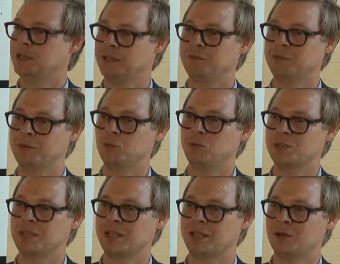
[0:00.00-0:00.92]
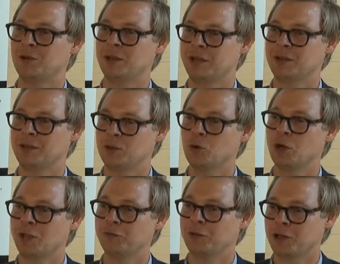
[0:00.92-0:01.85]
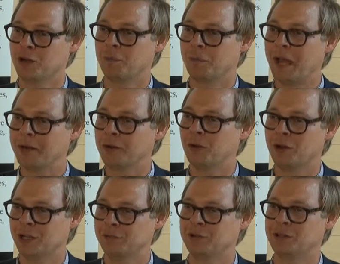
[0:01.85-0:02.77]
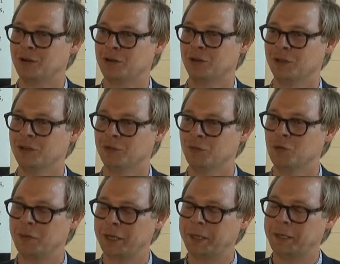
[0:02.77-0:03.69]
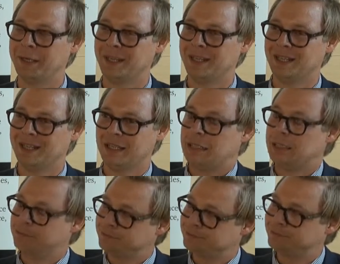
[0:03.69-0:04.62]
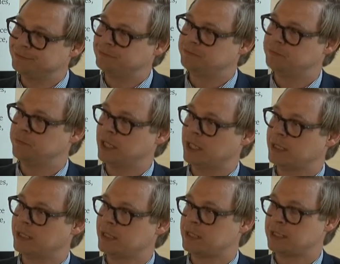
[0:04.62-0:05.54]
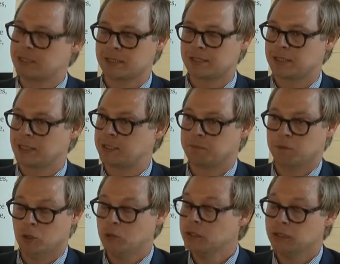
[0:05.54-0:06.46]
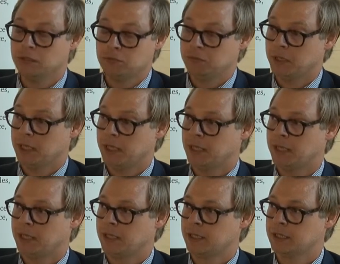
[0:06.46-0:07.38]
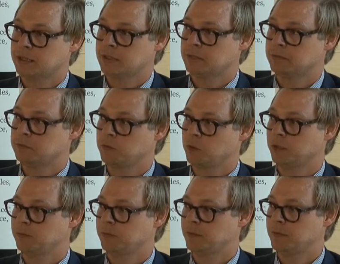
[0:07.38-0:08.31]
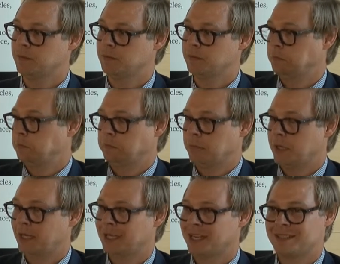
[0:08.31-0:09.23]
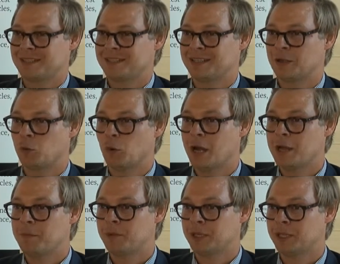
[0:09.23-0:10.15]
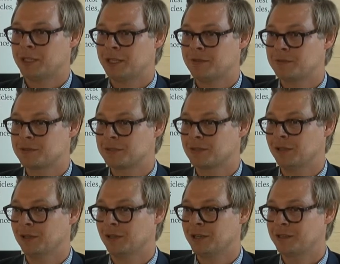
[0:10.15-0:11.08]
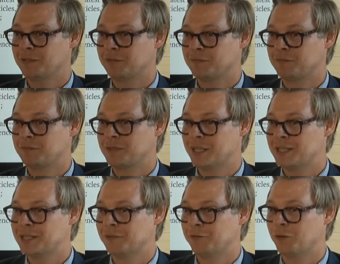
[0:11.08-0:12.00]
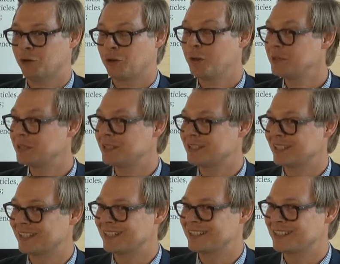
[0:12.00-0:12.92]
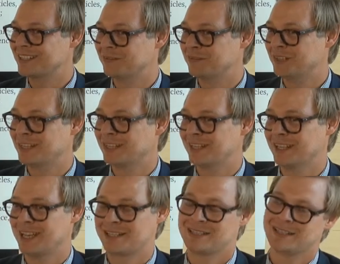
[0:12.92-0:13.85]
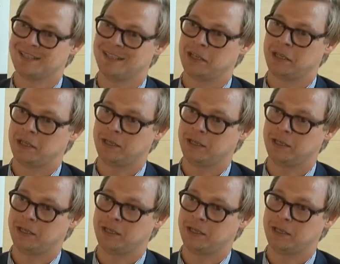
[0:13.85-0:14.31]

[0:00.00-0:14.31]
then people will say, okay, you're a healthy young man or a healthy young woman. But it's exploding, and, well, I can't say why, but it gives a lot of data for companies, at least, if they can access it.